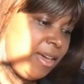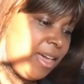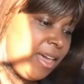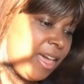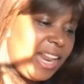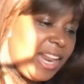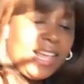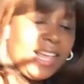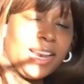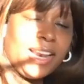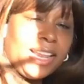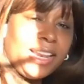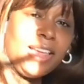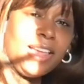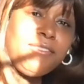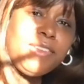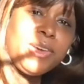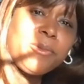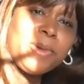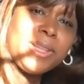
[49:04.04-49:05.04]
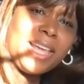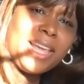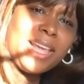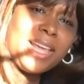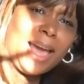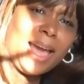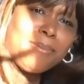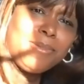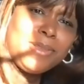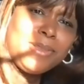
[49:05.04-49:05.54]
and I, and I love it when that
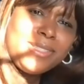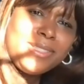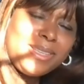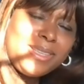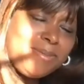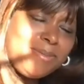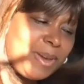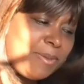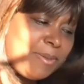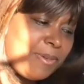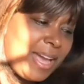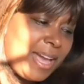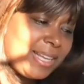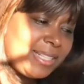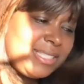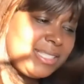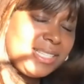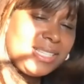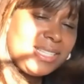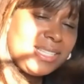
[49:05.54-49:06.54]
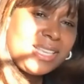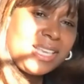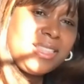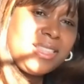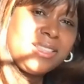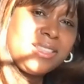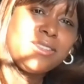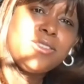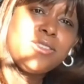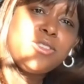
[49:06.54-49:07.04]
happens in my practice. I
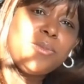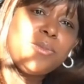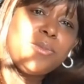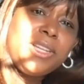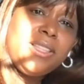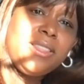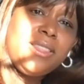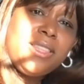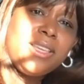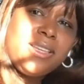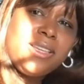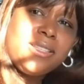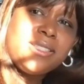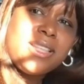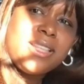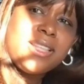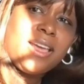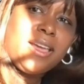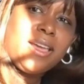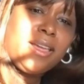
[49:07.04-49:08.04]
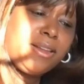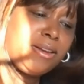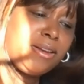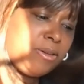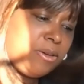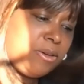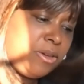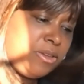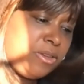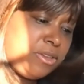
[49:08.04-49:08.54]
think there's so many things that,
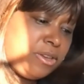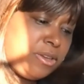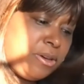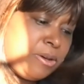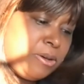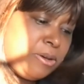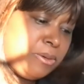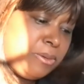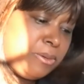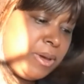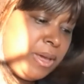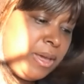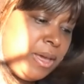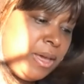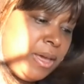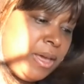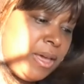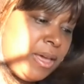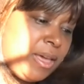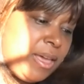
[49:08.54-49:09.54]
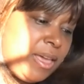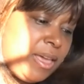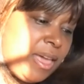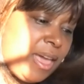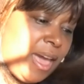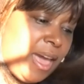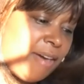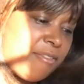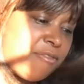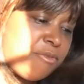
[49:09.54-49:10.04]
you know,
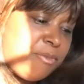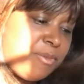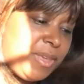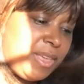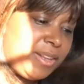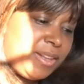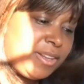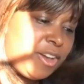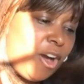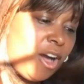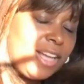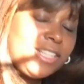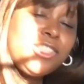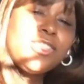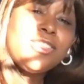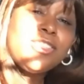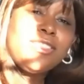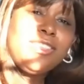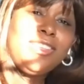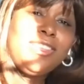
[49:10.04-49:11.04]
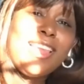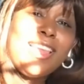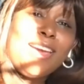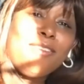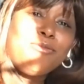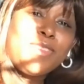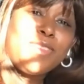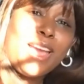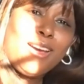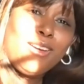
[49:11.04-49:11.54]
have been consciously
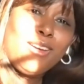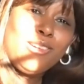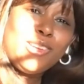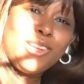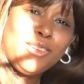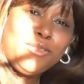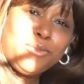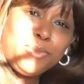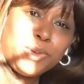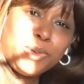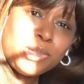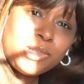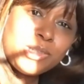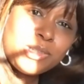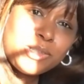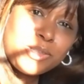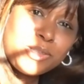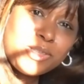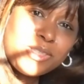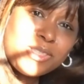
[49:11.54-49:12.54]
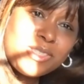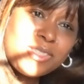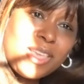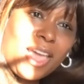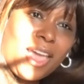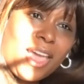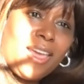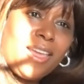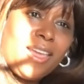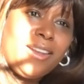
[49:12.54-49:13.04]
left out of books
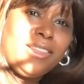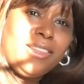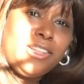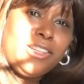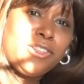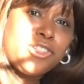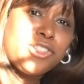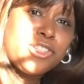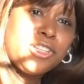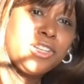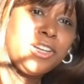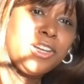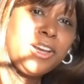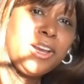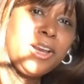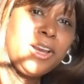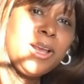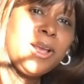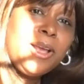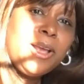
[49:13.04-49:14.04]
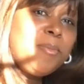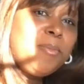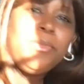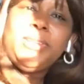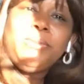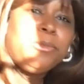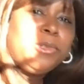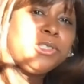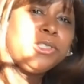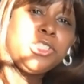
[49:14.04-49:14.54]
and literature,
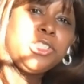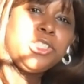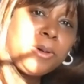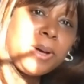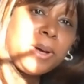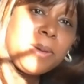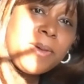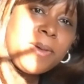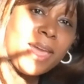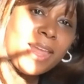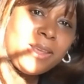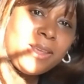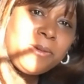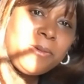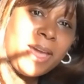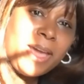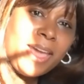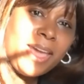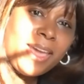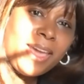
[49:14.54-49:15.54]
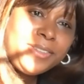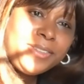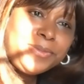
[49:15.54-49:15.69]
but will show up anyway,